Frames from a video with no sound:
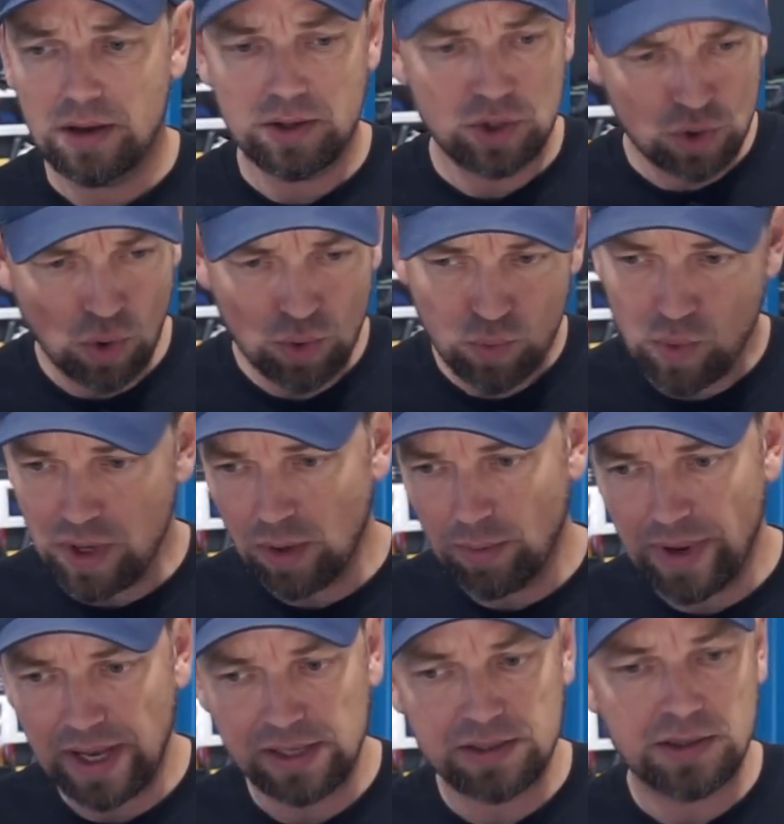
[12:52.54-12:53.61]
short
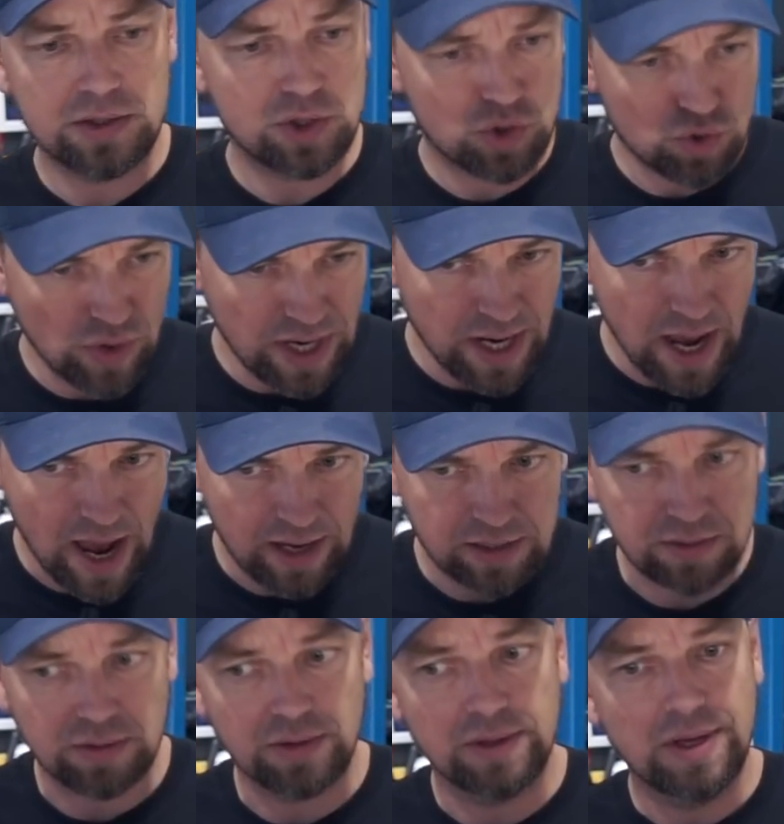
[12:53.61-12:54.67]
wheelbase, straight
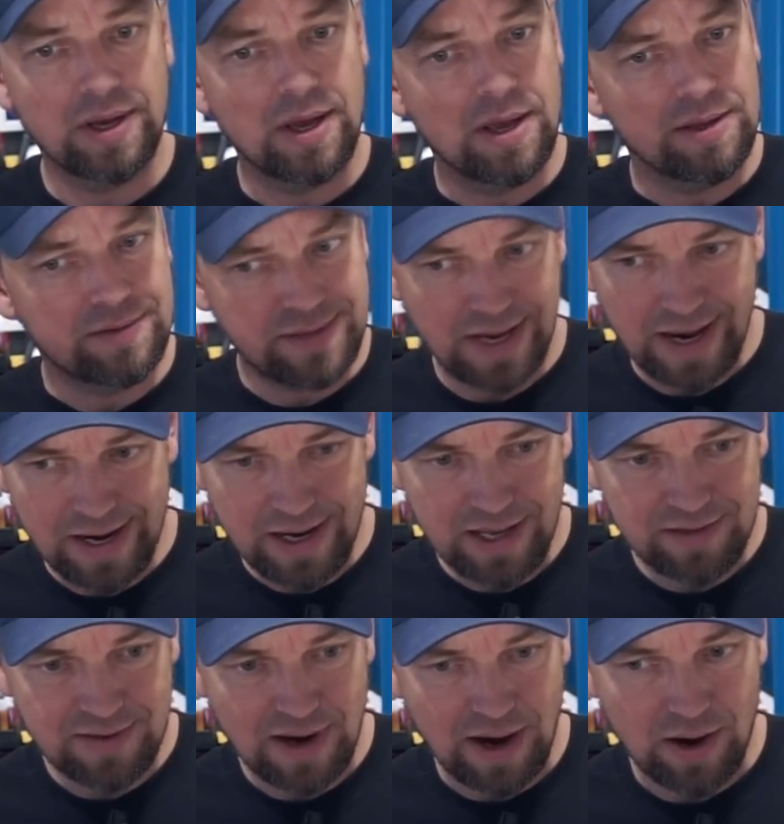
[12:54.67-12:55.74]
axle, tiny
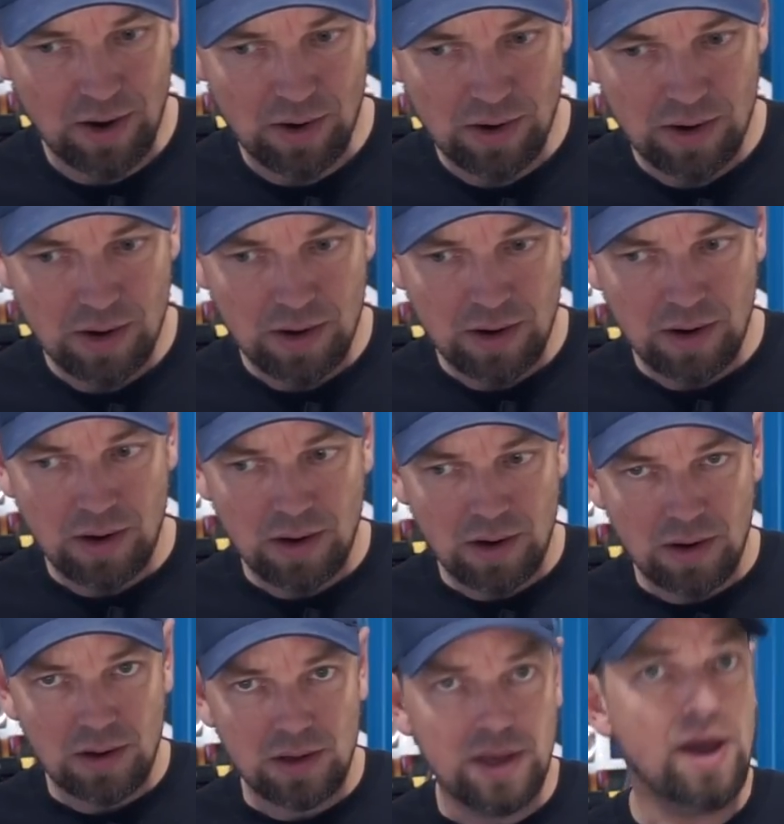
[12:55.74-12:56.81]
tire.
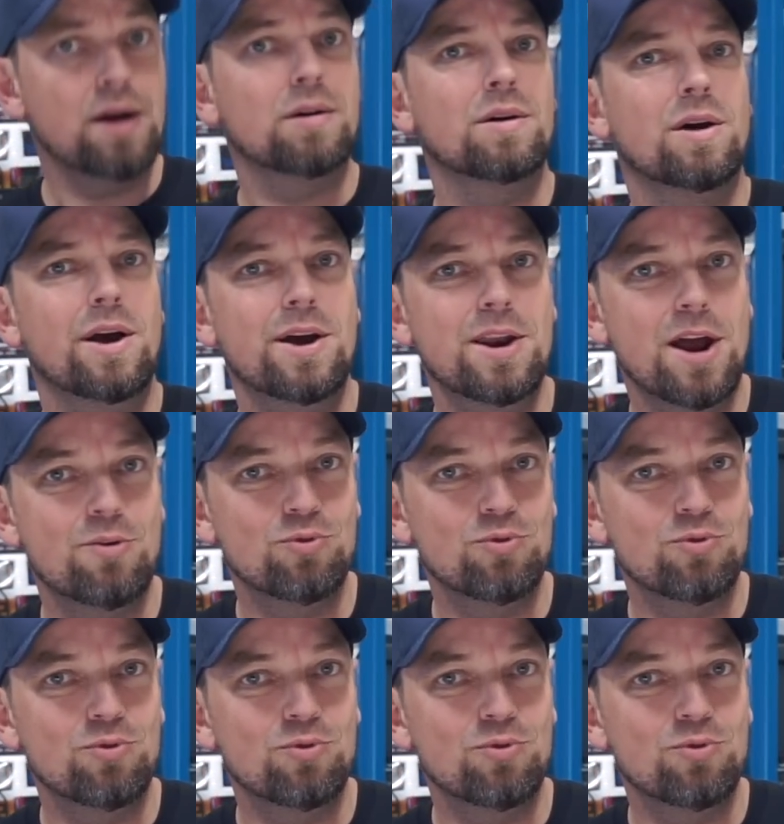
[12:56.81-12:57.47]
Yeah, and I